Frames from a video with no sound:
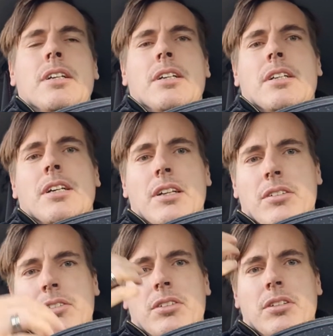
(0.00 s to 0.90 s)
And that,
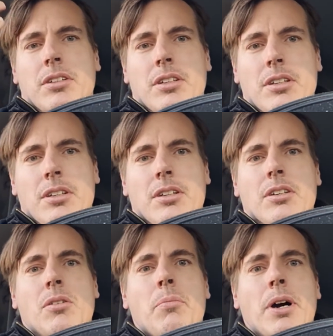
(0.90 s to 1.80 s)

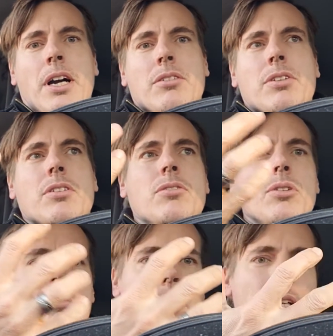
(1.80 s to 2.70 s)
combined with the
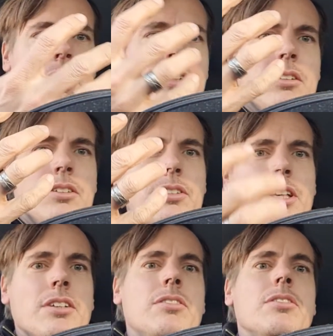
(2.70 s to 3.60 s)
turbo and the
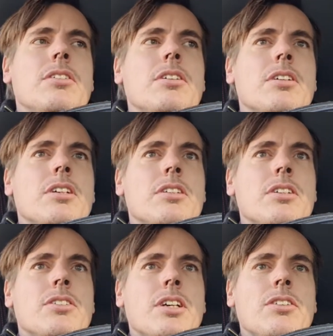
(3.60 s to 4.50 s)

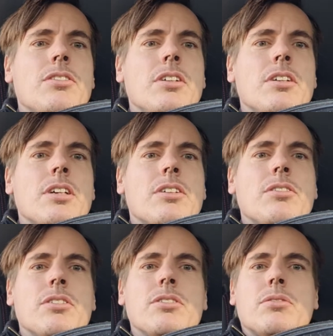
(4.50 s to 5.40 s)
catalyzation in the
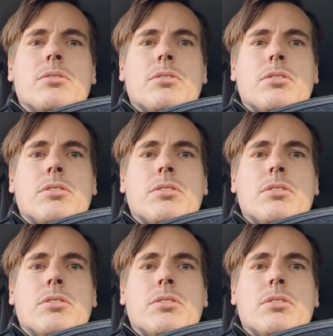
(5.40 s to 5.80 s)
exhaust, would